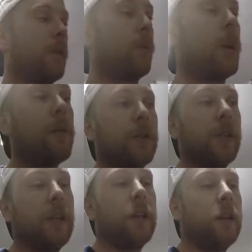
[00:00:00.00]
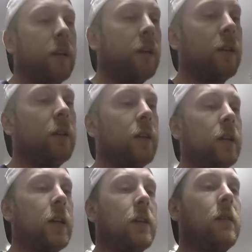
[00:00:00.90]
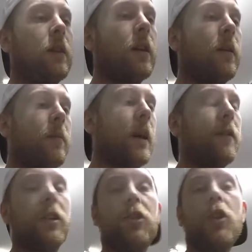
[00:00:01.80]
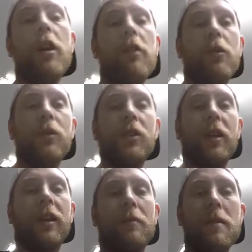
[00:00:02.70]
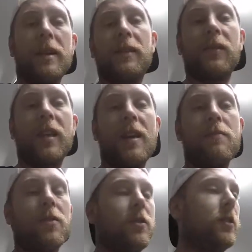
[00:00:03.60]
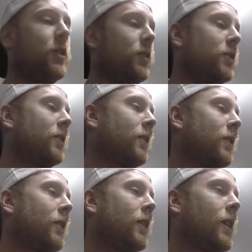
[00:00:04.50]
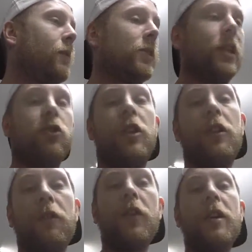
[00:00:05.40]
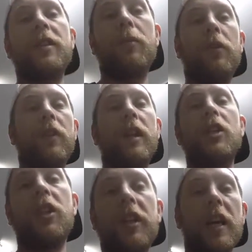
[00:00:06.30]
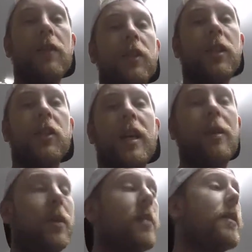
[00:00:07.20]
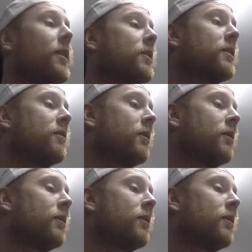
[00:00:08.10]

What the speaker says: when I was a kid, having a gyro was like a massive statement, and it was literally the first modification I'd ever done to any BMX.